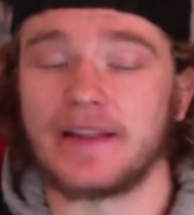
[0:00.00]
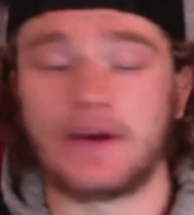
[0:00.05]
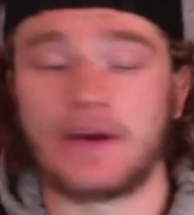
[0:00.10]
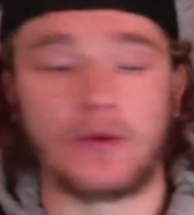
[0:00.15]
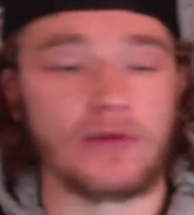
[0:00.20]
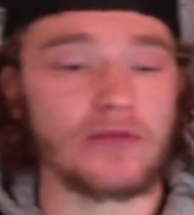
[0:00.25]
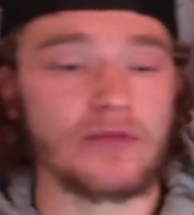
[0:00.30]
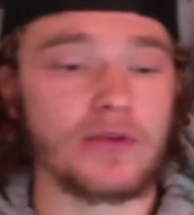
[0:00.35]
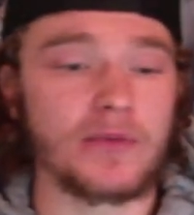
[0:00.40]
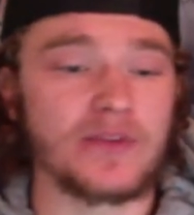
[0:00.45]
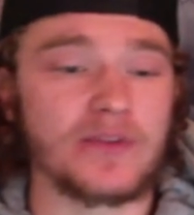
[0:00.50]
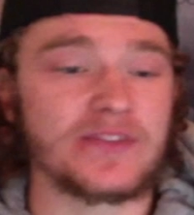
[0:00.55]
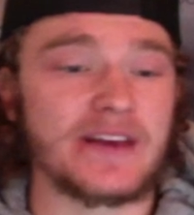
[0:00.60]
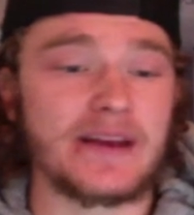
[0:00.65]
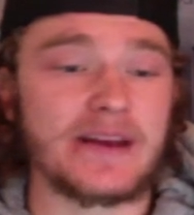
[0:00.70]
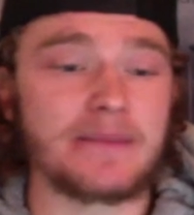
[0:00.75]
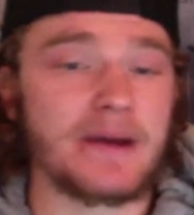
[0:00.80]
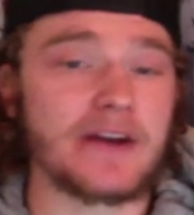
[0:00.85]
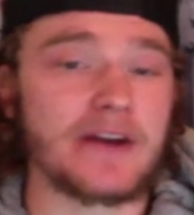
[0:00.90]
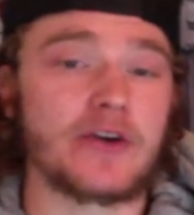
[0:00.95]
There were rumors that
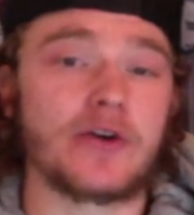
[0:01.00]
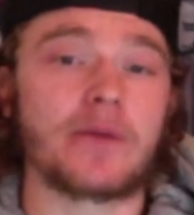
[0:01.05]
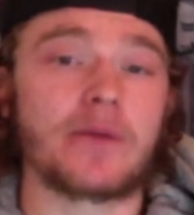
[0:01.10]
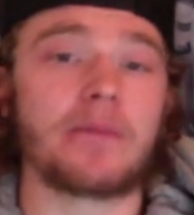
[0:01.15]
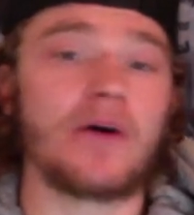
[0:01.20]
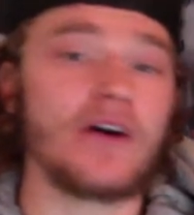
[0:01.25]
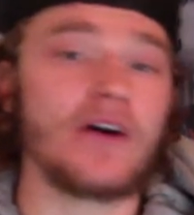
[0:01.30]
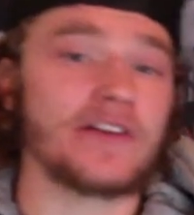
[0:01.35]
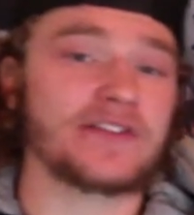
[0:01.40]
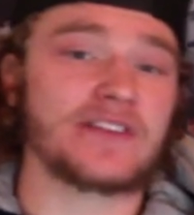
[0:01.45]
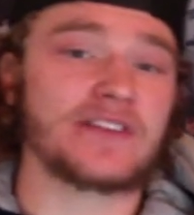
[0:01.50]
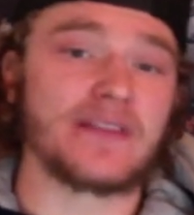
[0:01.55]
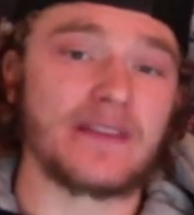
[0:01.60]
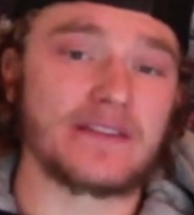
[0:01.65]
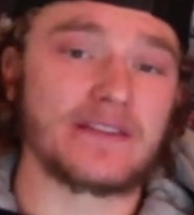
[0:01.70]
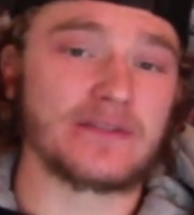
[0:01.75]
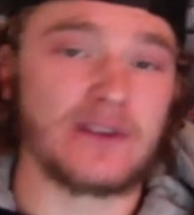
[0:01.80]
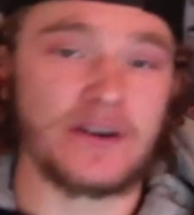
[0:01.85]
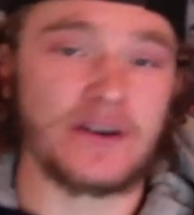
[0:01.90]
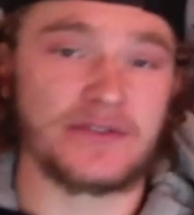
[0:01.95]
he might go to Boston
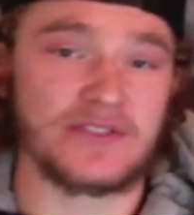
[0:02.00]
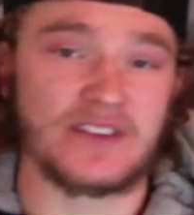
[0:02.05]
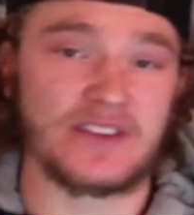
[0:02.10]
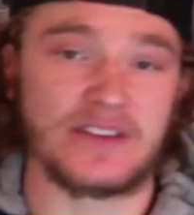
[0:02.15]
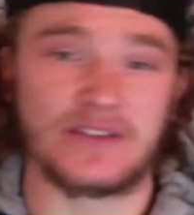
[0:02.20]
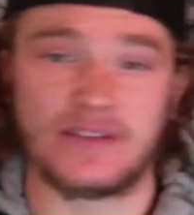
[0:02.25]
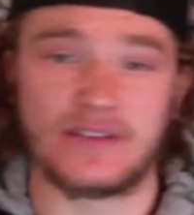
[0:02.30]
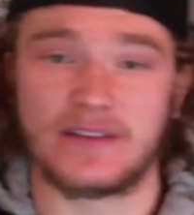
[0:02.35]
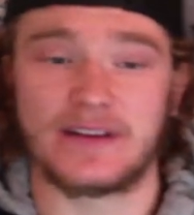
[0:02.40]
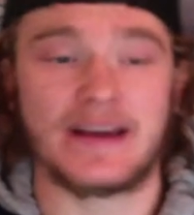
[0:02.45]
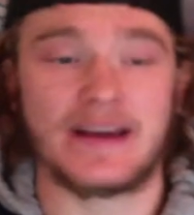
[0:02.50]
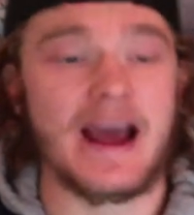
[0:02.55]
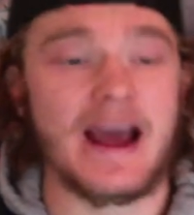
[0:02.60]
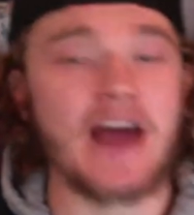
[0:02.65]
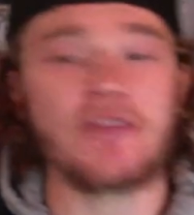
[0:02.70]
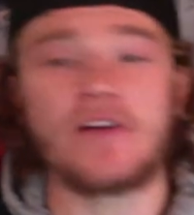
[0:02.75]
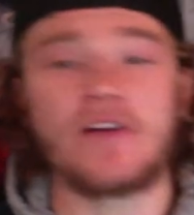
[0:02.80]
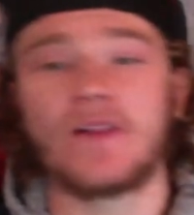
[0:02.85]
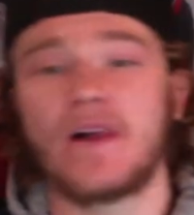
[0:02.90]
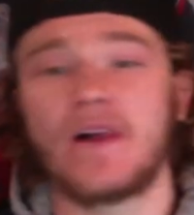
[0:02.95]
this offseason.
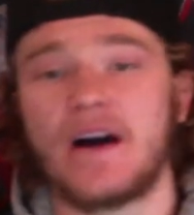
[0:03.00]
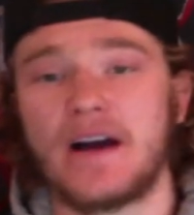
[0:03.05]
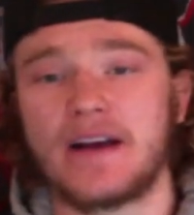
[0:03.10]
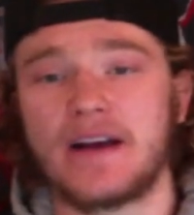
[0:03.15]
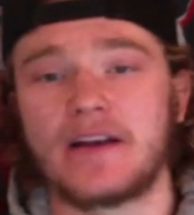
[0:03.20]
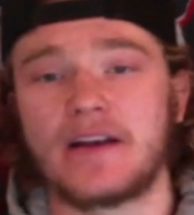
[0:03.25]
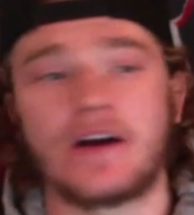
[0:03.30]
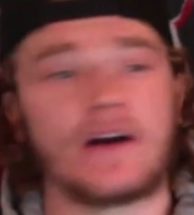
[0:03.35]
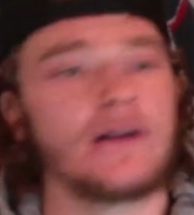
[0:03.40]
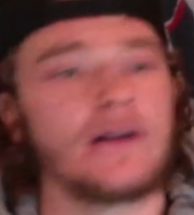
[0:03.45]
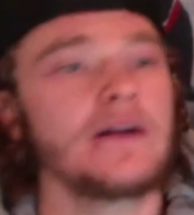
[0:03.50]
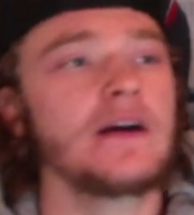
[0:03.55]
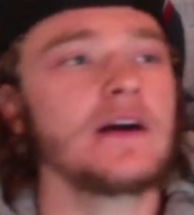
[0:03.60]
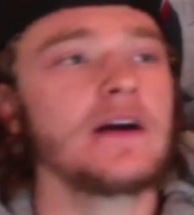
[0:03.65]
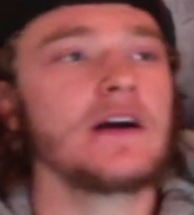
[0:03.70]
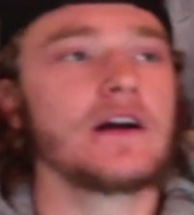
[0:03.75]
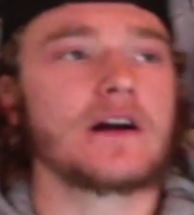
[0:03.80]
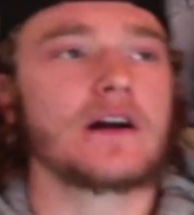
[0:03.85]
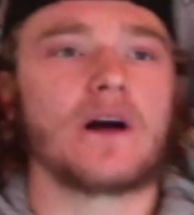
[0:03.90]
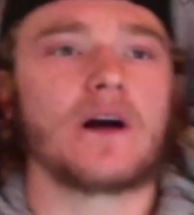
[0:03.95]
Carolina,
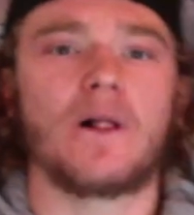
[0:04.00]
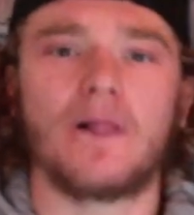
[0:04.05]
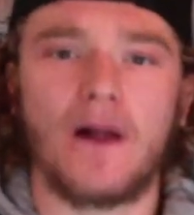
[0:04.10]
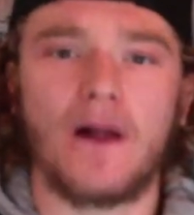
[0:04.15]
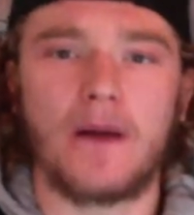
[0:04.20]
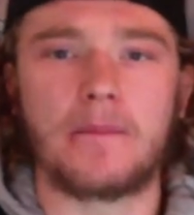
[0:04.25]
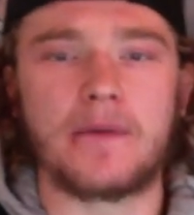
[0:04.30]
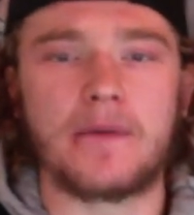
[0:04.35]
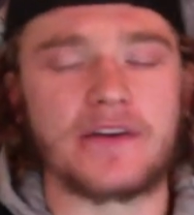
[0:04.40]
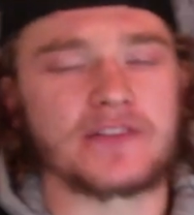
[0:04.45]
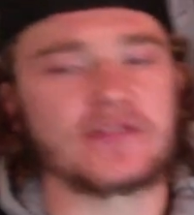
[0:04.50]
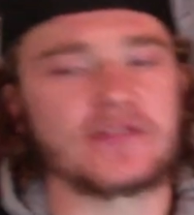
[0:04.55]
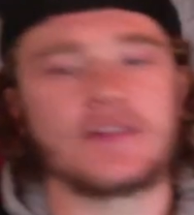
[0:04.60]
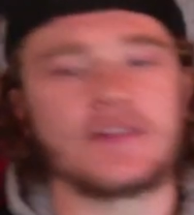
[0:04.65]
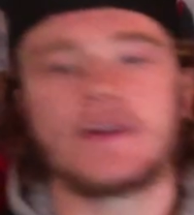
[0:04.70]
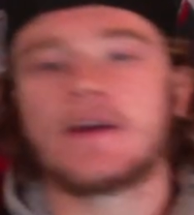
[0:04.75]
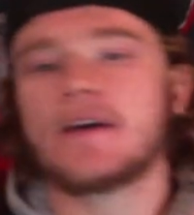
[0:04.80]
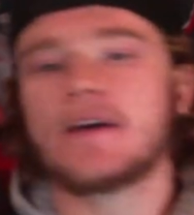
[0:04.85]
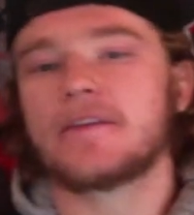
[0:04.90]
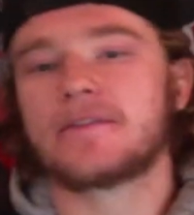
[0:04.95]
Columbus,
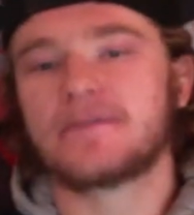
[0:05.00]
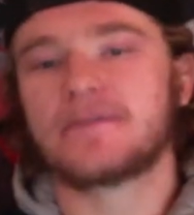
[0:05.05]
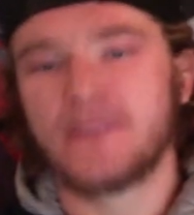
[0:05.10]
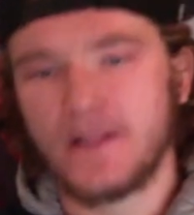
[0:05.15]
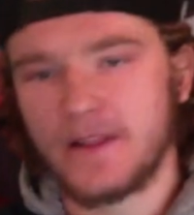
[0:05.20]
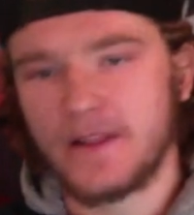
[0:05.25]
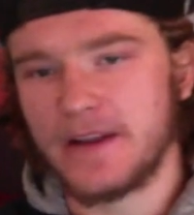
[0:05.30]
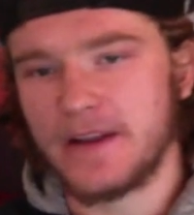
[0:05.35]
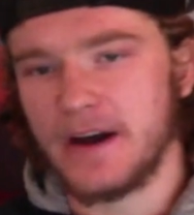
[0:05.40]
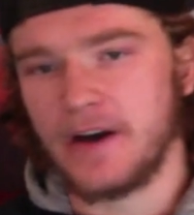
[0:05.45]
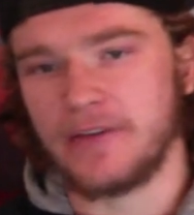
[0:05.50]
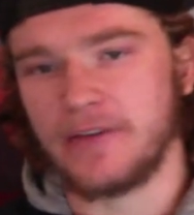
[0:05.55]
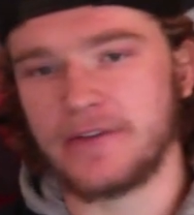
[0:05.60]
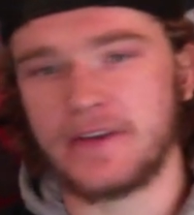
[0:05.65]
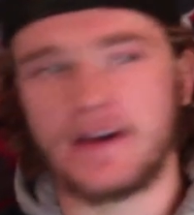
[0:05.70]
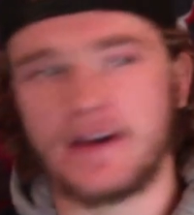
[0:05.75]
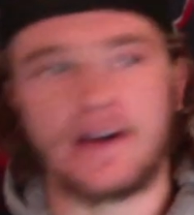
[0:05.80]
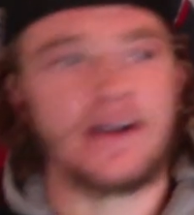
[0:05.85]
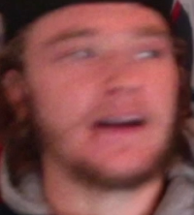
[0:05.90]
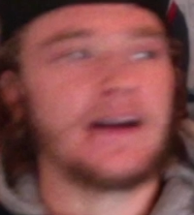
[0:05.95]

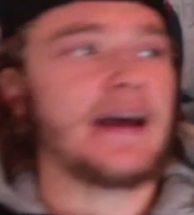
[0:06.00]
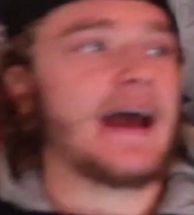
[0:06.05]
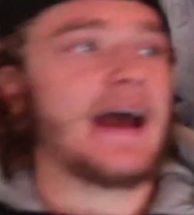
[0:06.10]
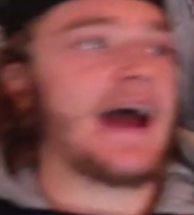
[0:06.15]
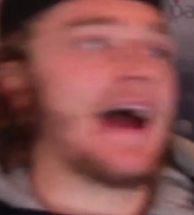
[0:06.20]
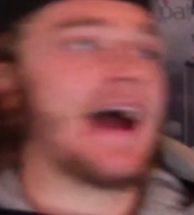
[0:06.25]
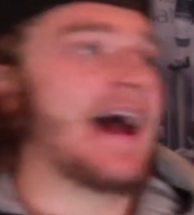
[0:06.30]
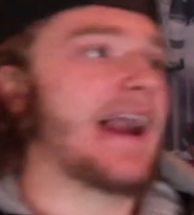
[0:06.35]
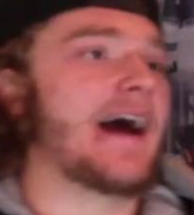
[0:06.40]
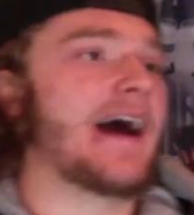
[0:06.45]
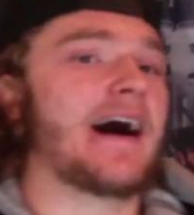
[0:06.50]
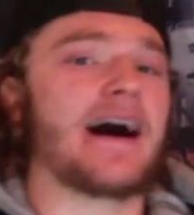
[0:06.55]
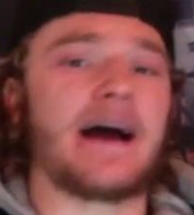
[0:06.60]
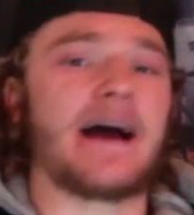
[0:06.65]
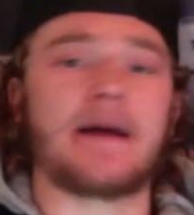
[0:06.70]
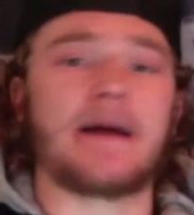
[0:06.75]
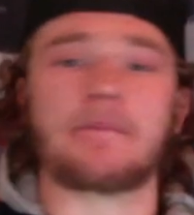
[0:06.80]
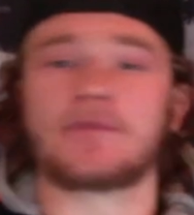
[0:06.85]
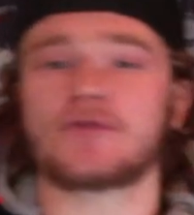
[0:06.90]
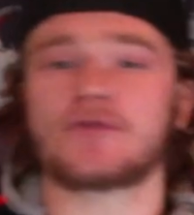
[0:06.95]
Philadelphia,
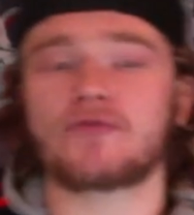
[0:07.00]
Anaheim.